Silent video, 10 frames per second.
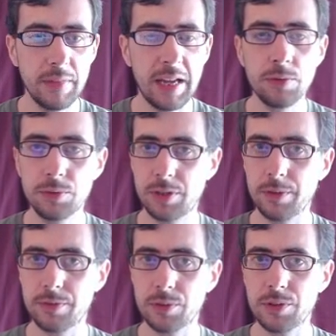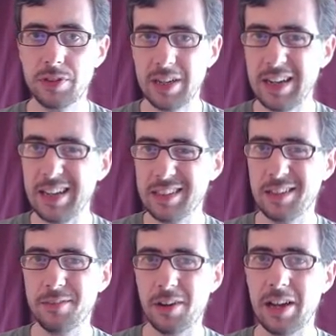and also, of course, that it is
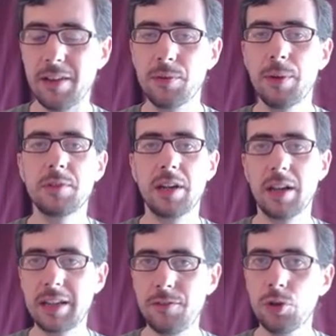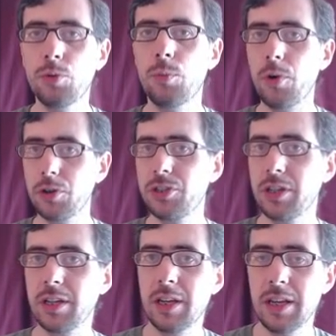a very heavy website. Like if you're
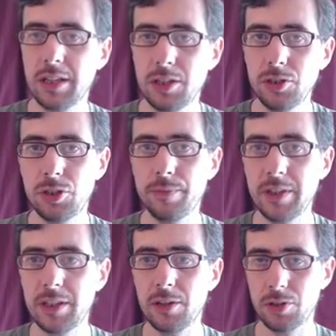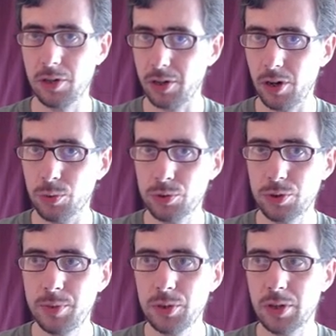watching YouTube videos on an old
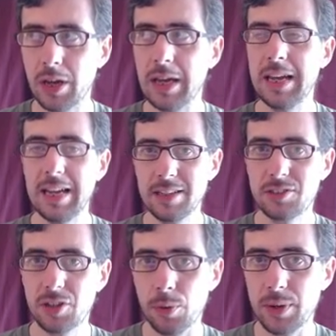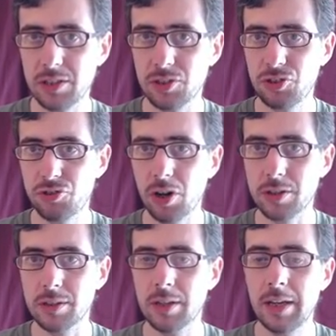computer, it's going to
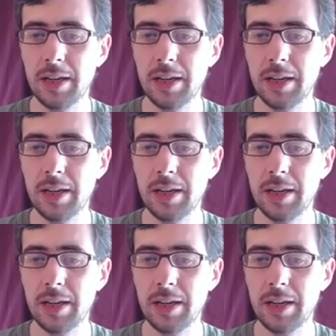struggle.